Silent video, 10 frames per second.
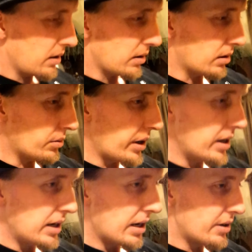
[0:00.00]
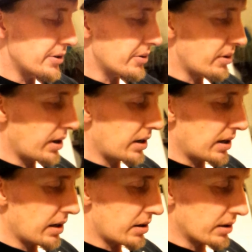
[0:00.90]
a radiator's a
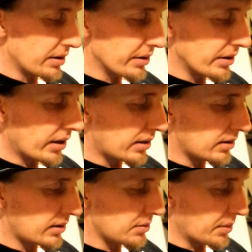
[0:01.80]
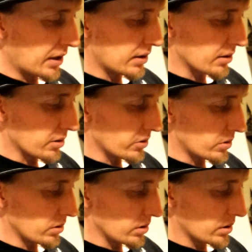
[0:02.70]
radiator nonetheless. It's meant to
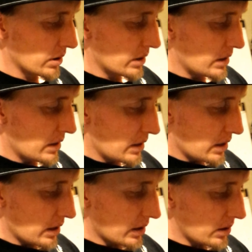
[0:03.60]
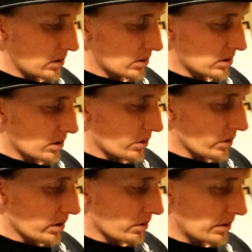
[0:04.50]
cool and do so
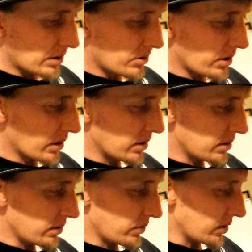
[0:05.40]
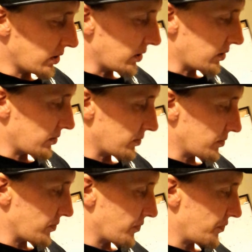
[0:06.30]
in a restrictive,
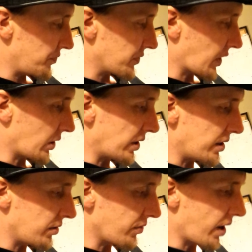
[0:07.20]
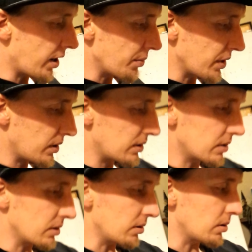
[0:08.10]
clean environment.
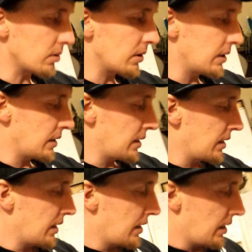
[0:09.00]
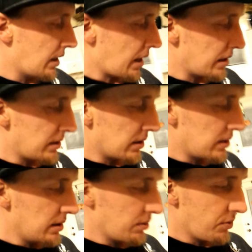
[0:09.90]
So I
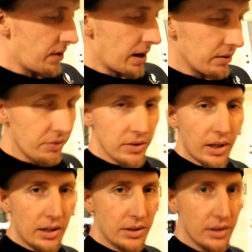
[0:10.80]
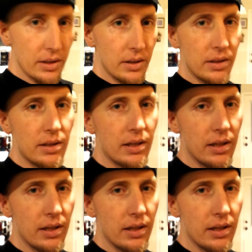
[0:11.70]
just did 5 flushes,